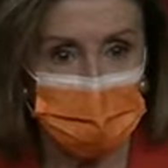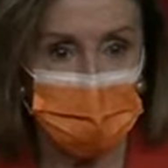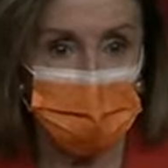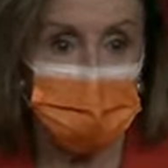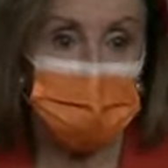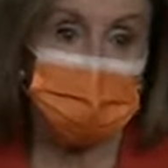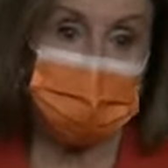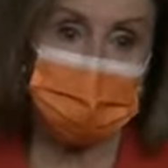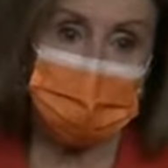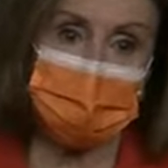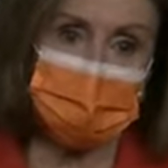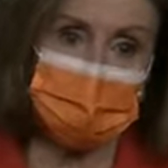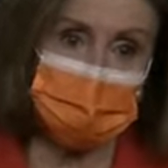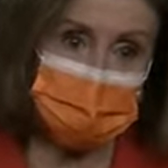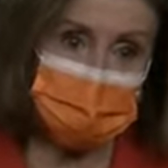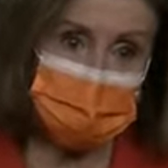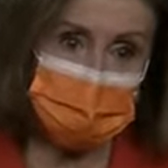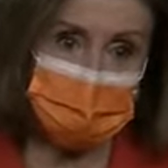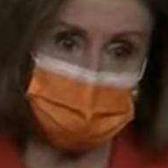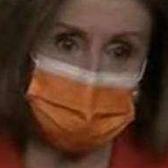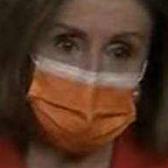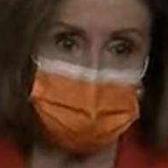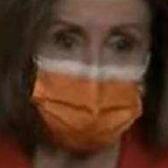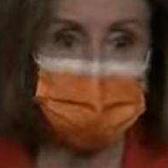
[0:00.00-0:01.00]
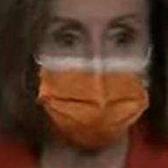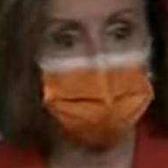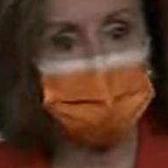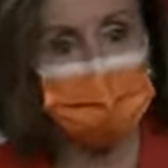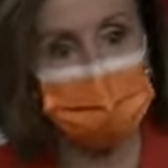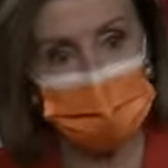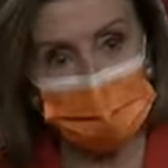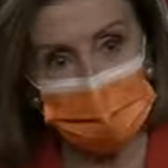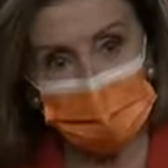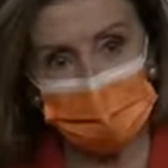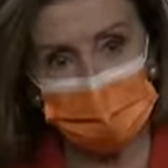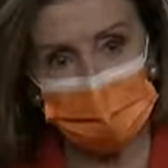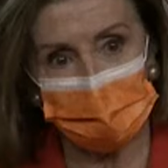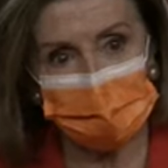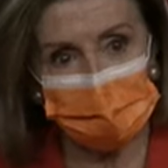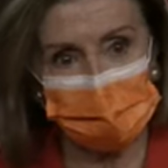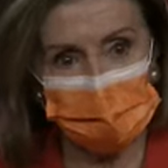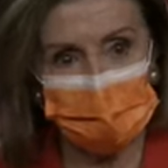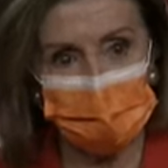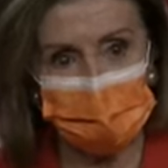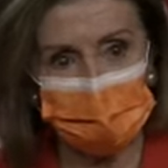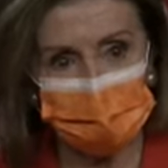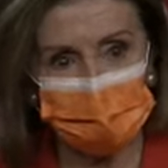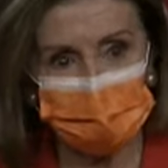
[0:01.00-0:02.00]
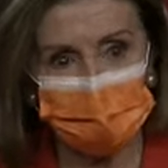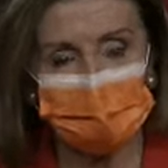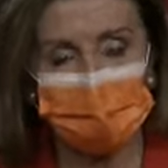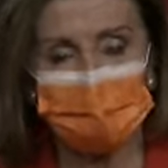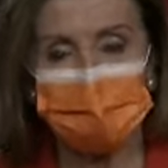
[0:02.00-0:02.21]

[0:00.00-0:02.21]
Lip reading: or the Association of American Evangelicals.